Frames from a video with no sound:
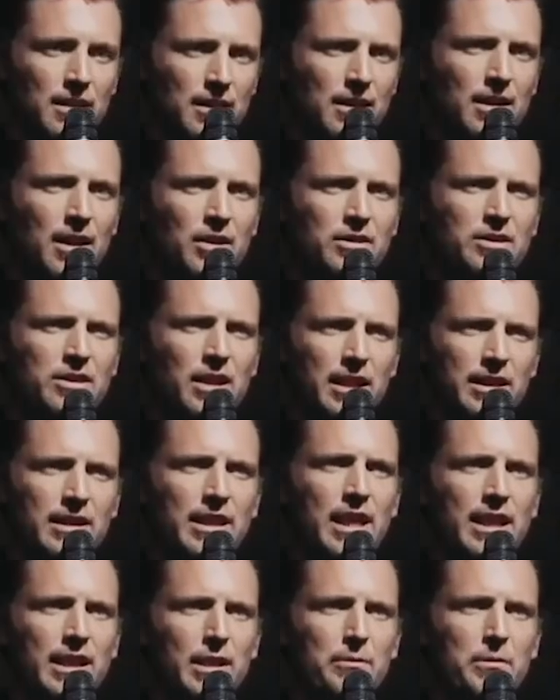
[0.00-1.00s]
I was like, yeah,
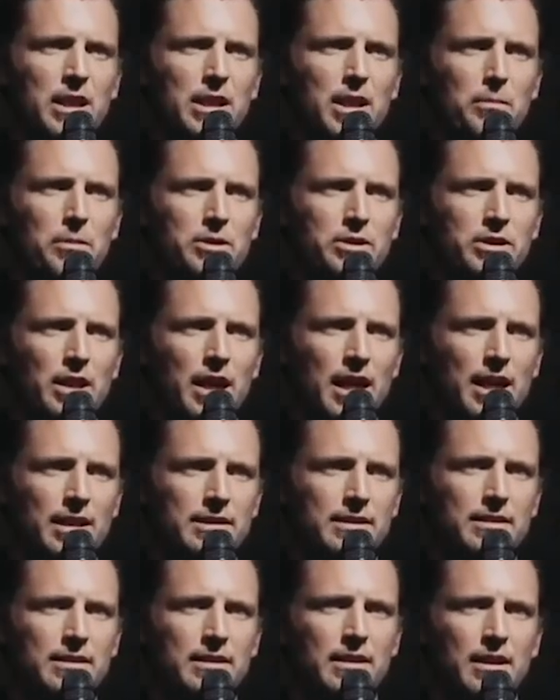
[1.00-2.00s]
give me a couple
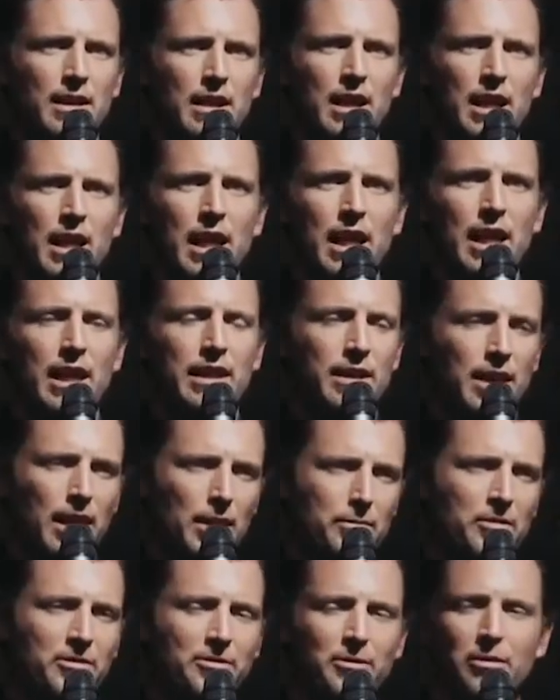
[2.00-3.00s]
shots. And uh,
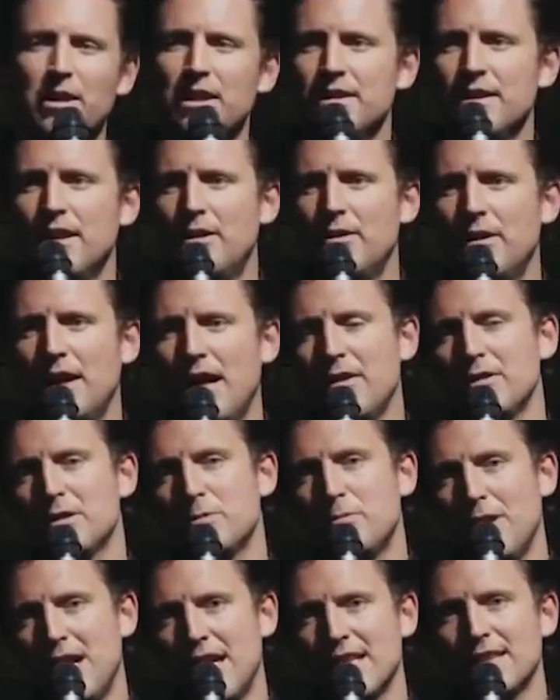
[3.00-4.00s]
before you know it, I was
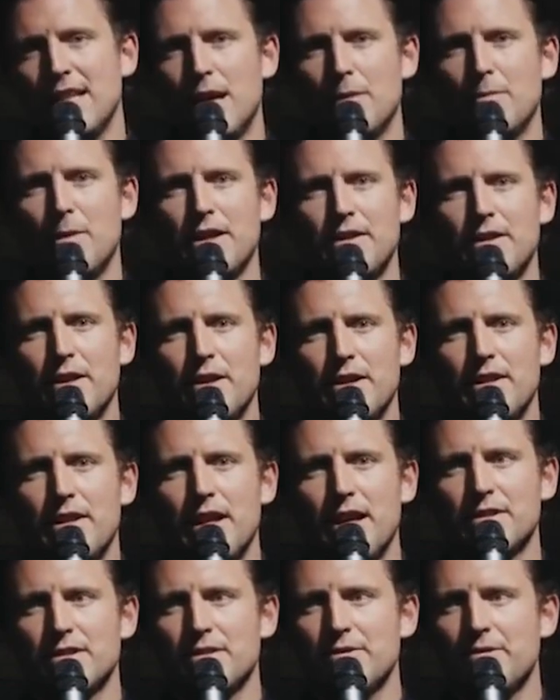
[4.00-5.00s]
blacked out by
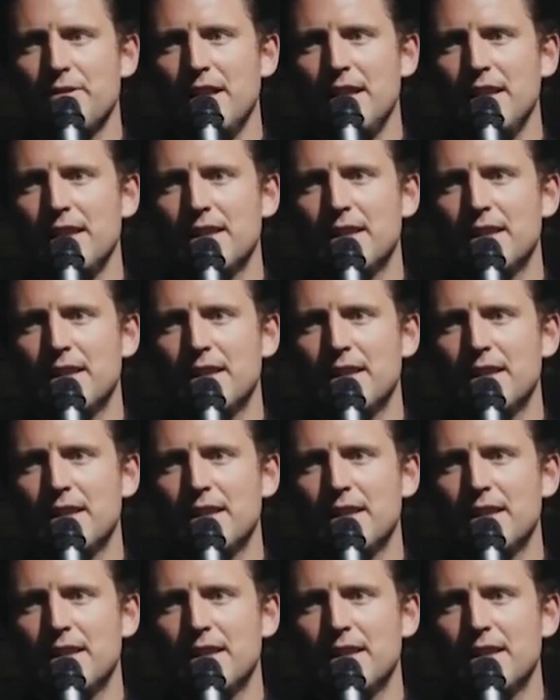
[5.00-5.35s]
30,000 feet.